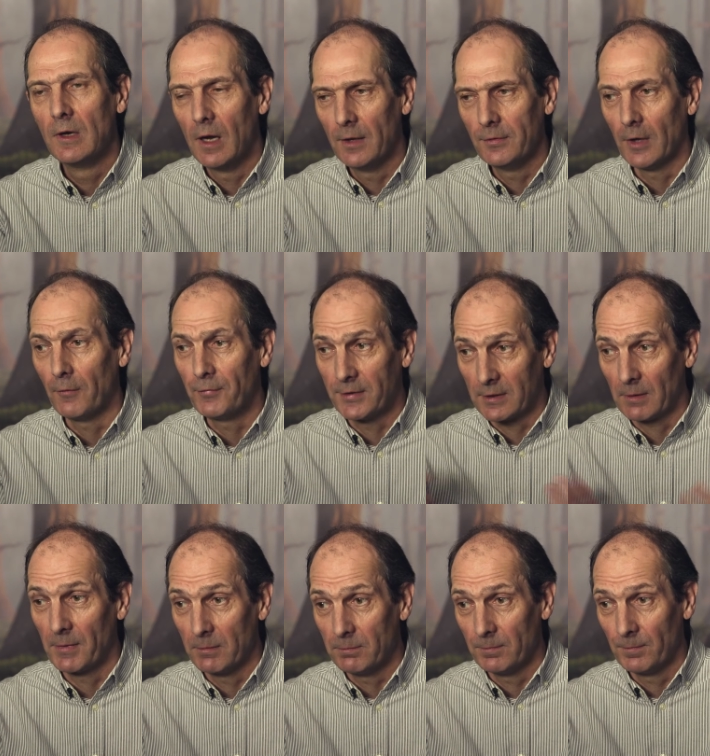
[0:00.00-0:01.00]
And obviously, some
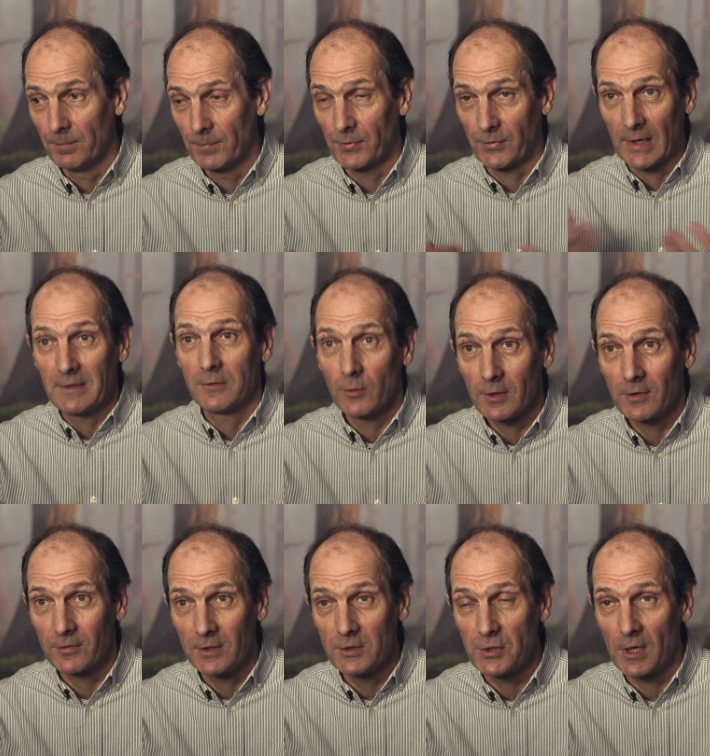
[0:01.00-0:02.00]
of them stayed doing
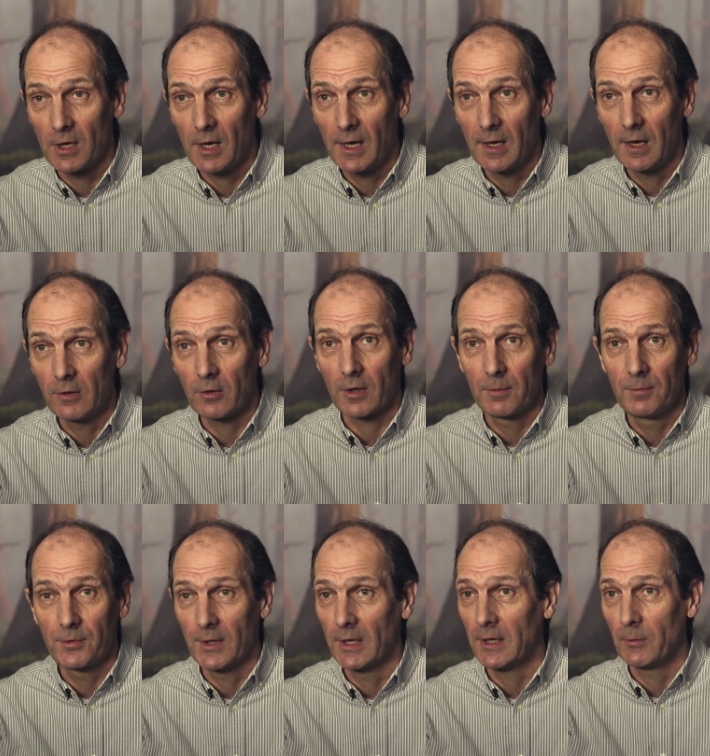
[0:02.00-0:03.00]
CGI. A lot of them
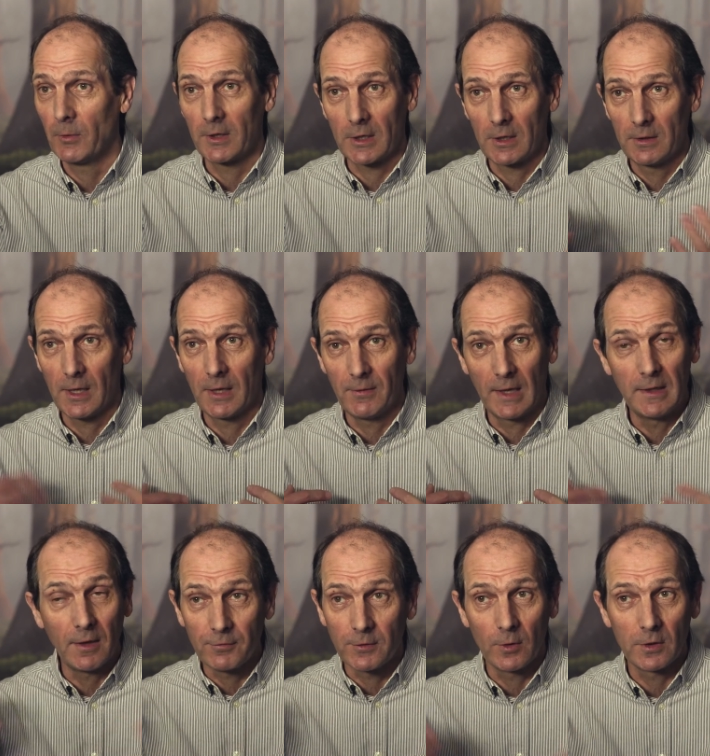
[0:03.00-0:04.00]
said, I want to go, I, I
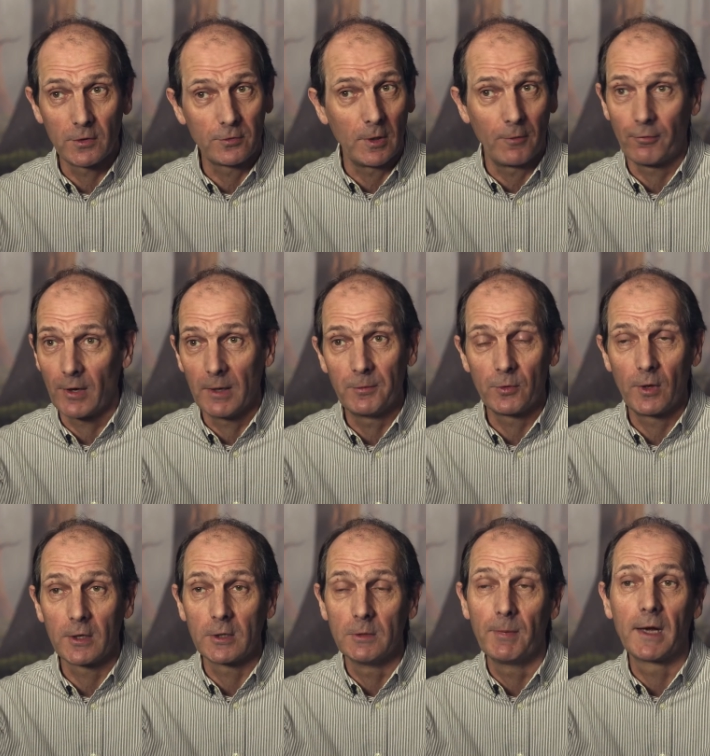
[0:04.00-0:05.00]
love doing stop frame, so
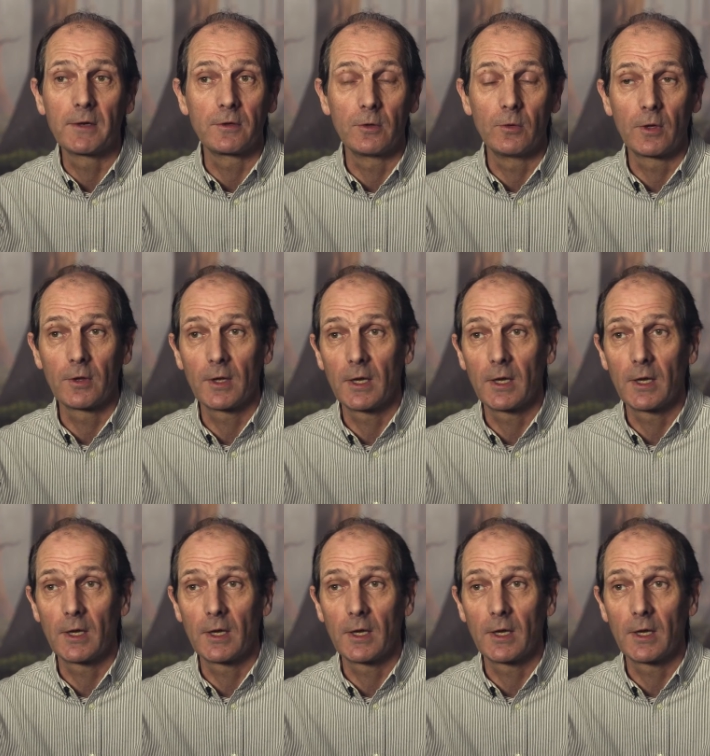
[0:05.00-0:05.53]
I'll go back to doing